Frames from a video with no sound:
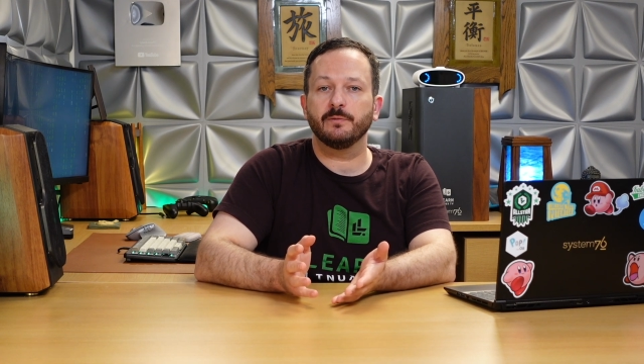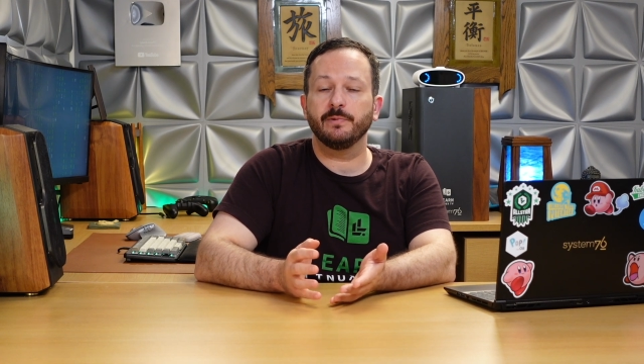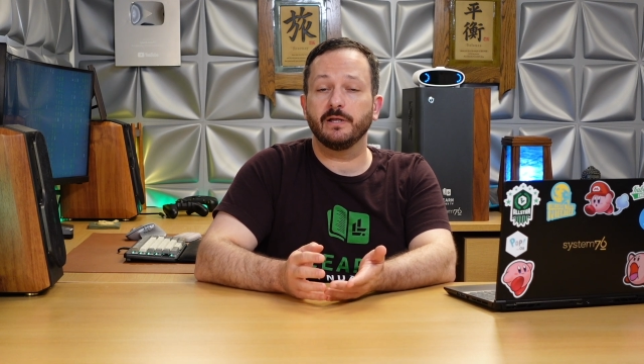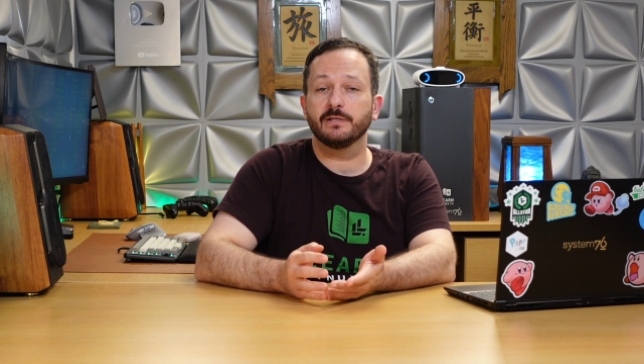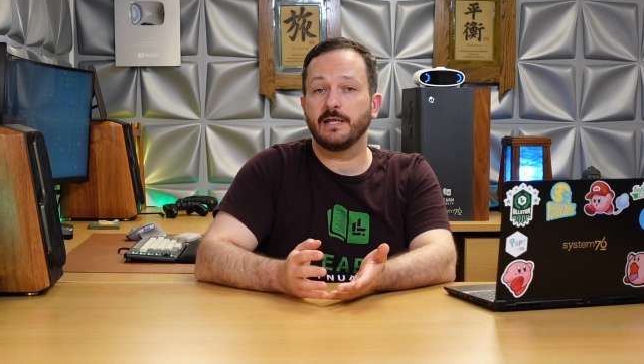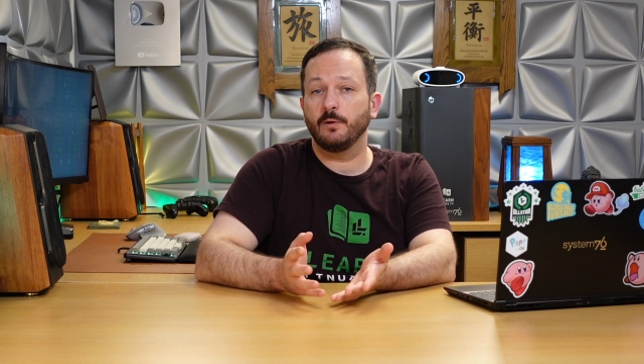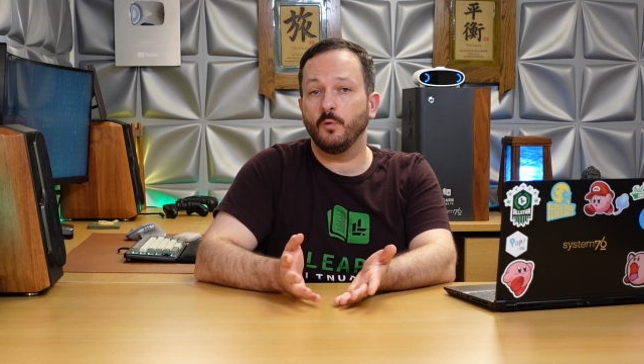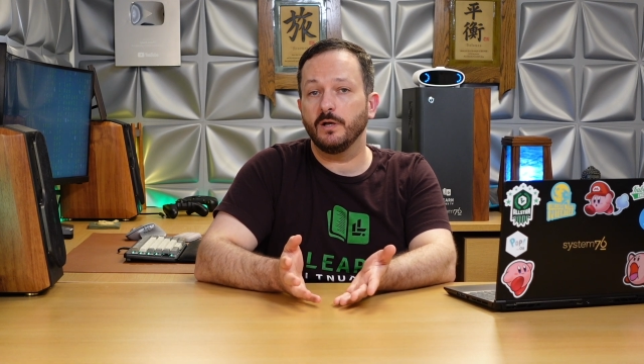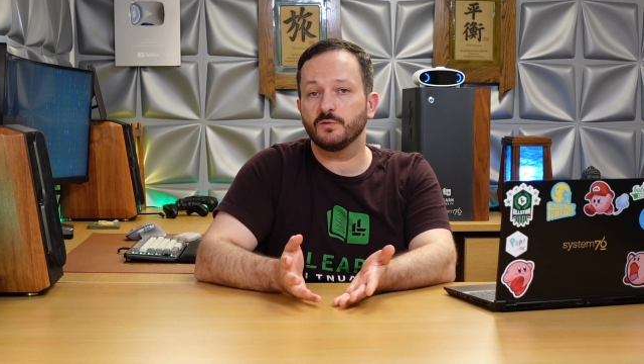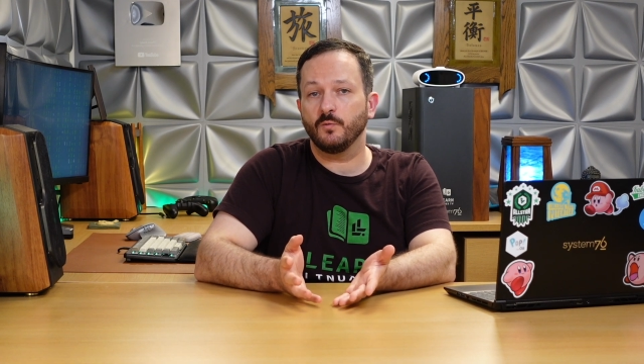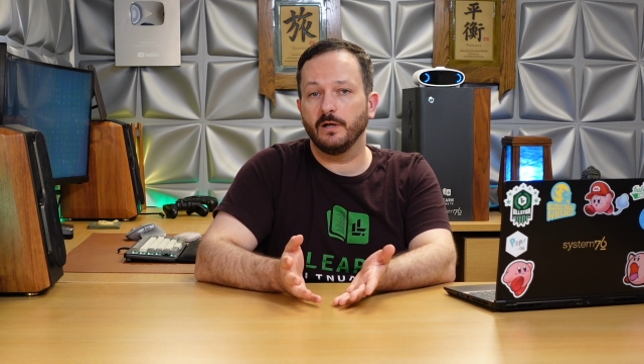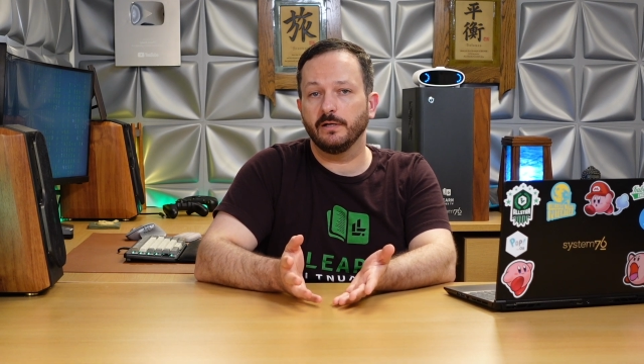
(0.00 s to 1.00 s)
because I
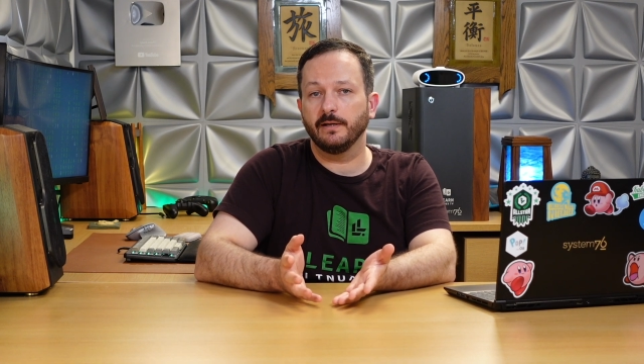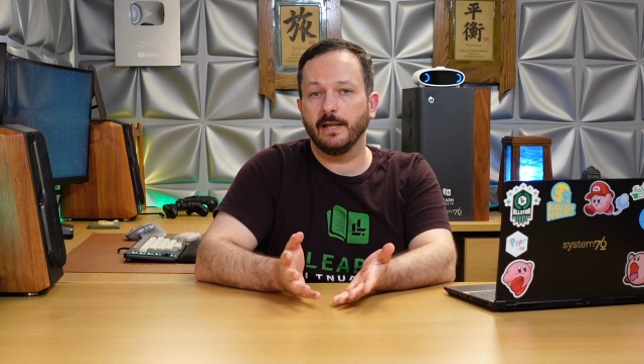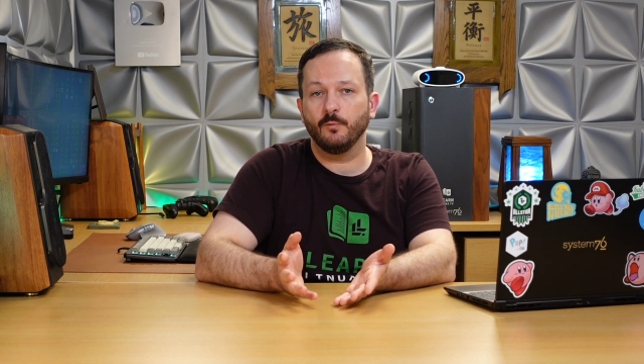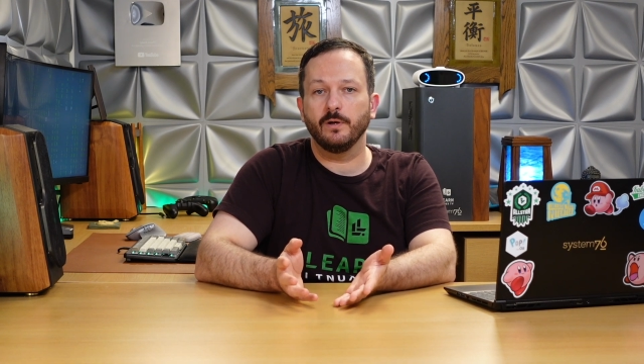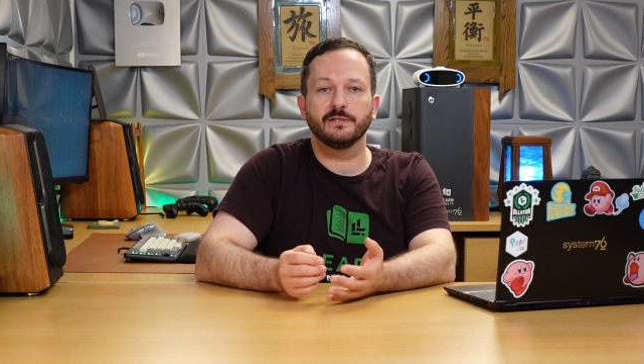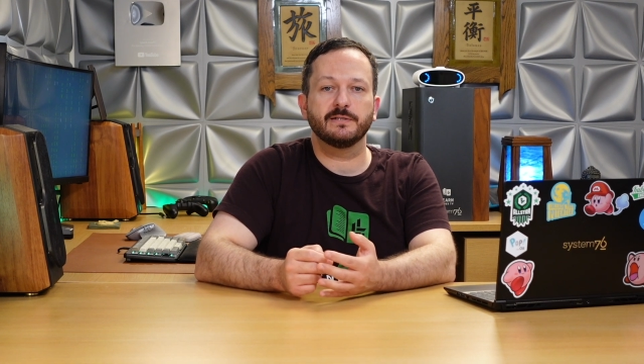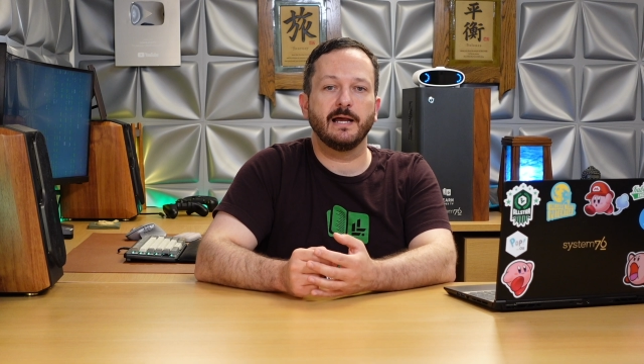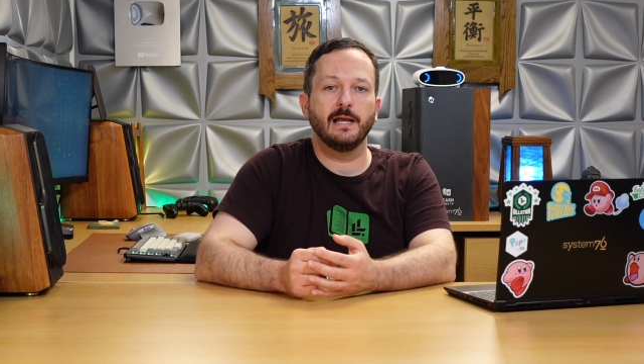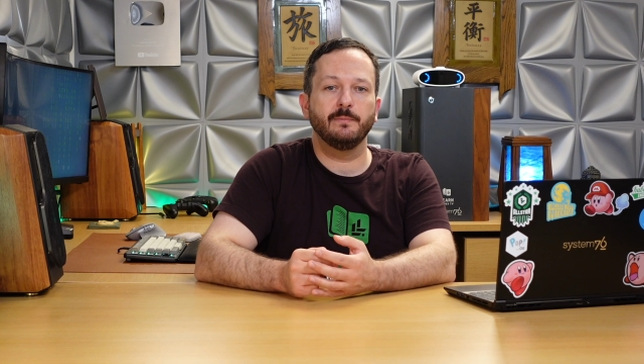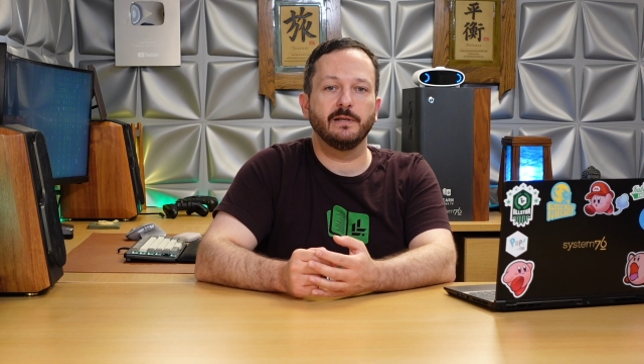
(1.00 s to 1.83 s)
was one at one time,